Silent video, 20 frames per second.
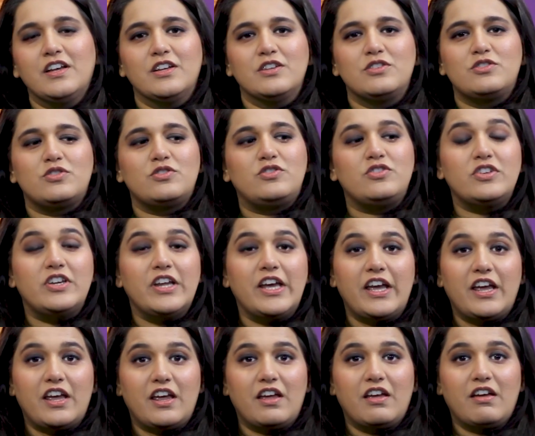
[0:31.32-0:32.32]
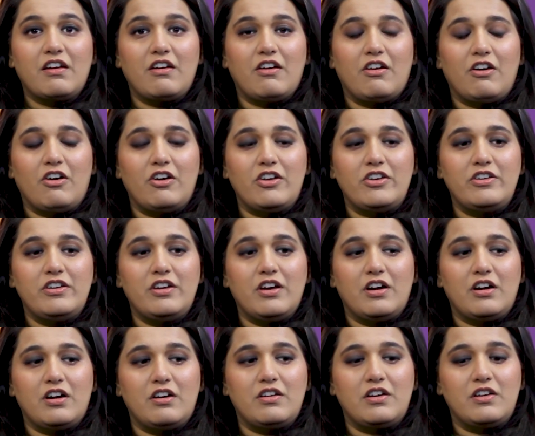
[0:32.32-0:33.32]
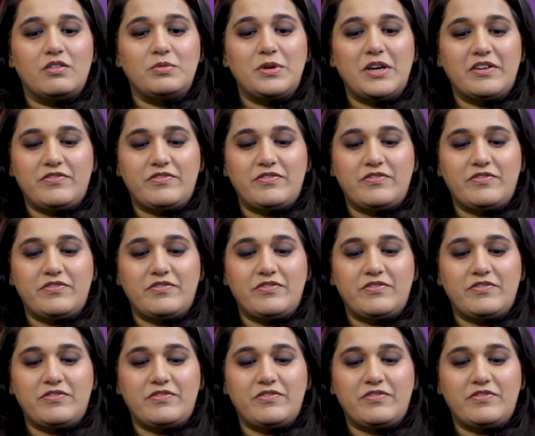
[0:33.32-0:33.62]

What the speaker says: So today on we